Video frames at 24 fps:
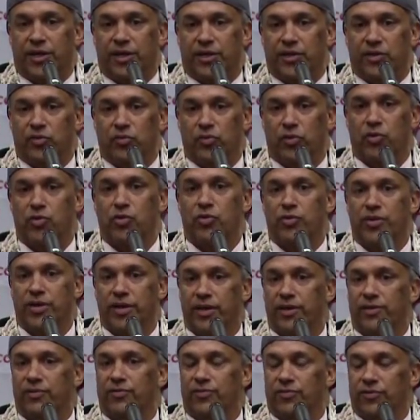recruit
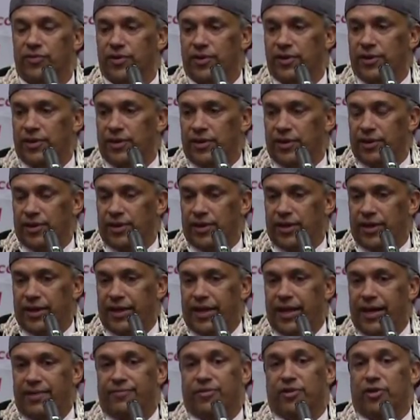kids.
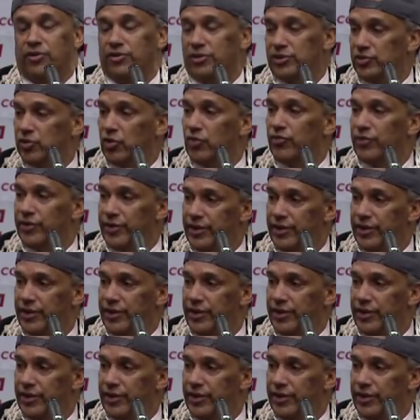I've learned this over the